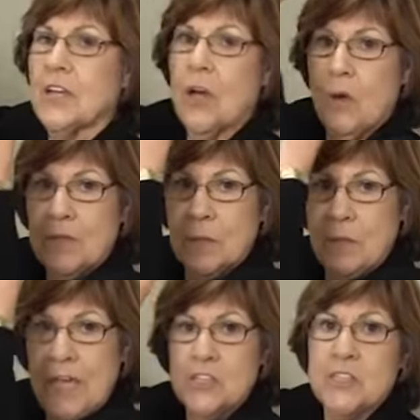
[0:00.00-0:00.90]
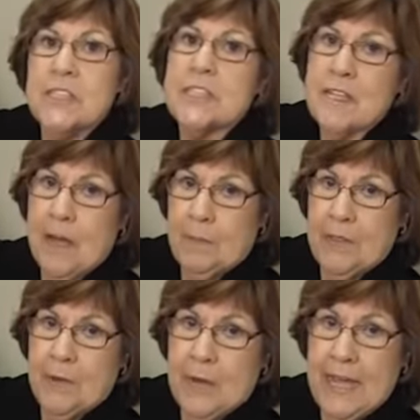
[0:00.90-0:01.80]
going to go on the patient's
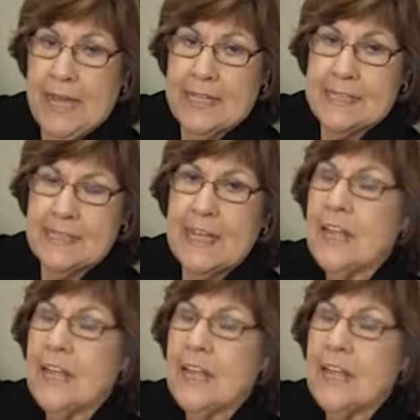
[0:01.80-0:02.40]
top of their head